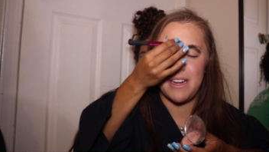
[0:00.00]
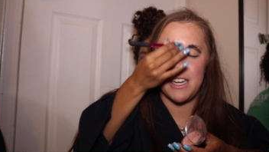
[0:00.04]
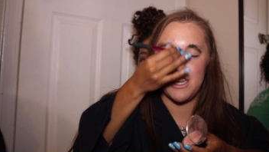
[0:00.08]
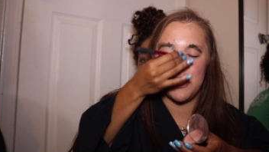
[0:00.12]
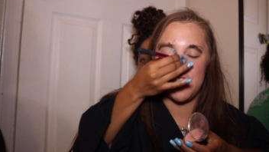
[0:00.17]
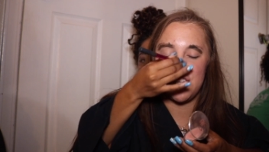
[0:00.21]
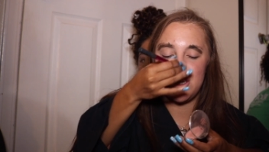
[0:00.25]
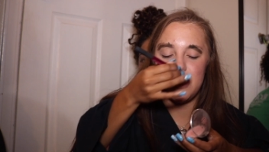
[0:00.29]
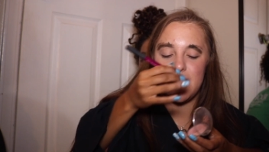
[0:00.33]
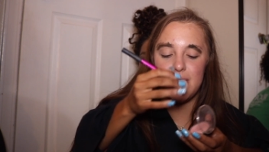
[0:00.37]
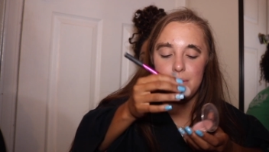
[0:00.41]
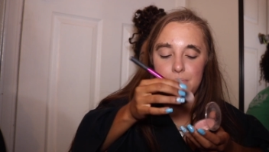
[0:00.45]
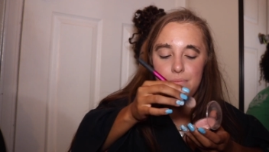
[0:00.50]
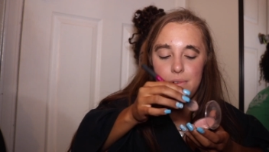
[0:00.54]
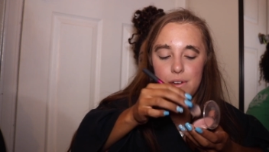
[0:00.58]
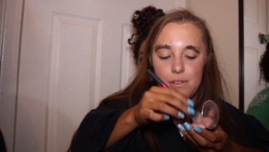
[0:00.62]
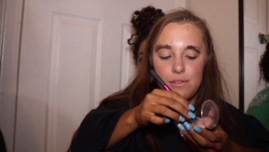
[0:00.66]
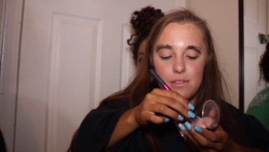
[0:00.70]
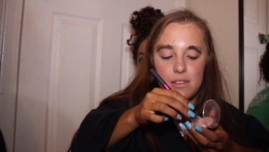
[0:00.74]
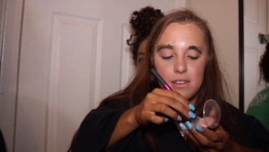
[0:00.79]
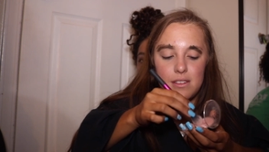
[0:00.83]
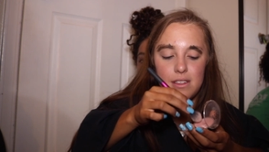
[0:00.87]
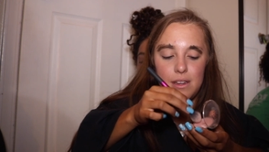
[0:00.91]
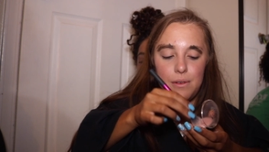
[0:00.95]
my cheekbones,
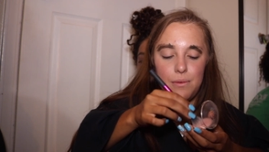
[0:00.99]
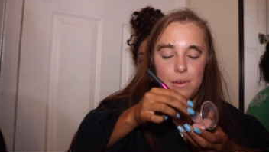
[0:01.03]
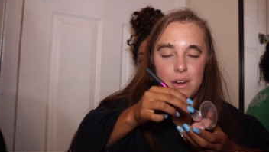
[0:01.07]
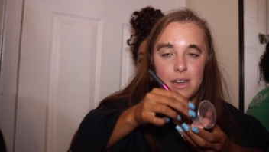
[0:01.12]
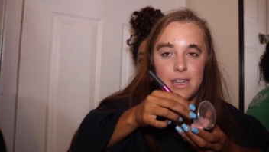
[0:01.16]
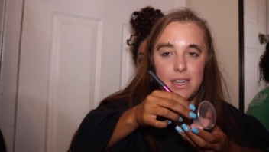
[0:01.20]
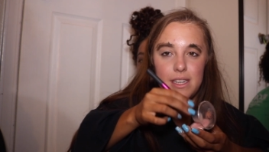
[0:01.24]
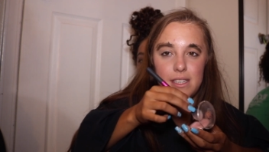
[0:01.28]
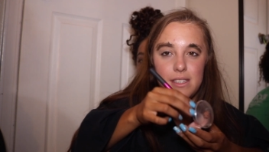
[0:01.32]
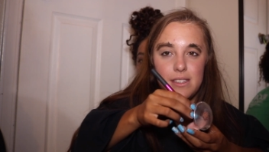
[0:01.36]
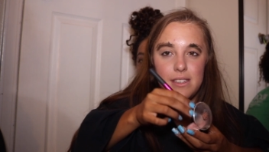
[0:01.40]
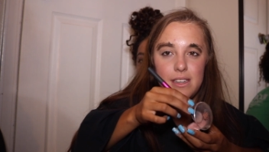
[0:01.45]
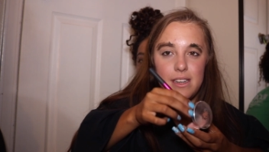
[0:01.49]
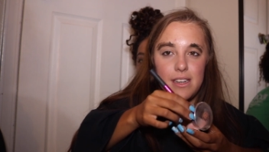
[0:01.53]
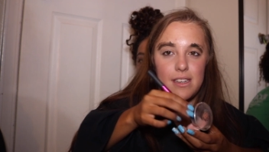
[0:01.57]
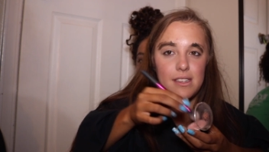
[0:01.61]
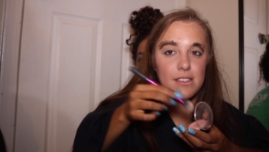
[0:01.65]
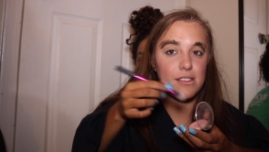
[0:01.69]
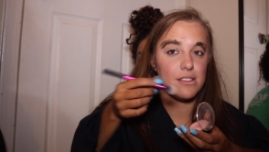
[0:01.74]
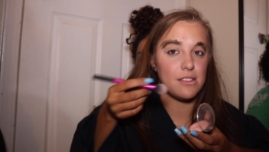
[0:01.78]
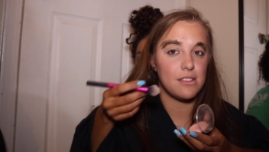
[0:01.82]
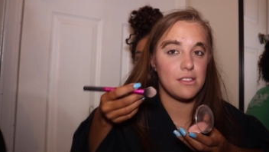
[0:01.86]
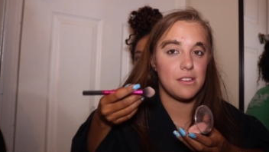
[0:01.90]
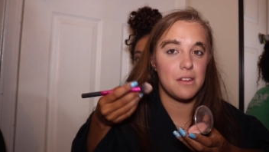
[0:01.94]
because I want
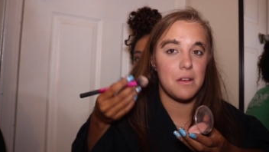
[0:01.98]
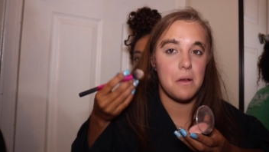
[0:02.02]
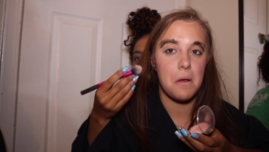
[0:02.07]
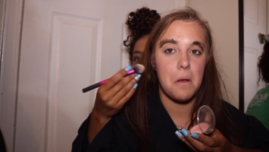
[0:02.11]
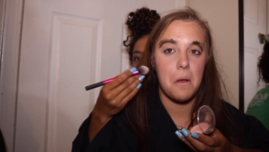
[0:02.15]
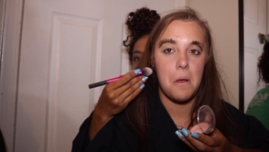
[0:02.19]
intense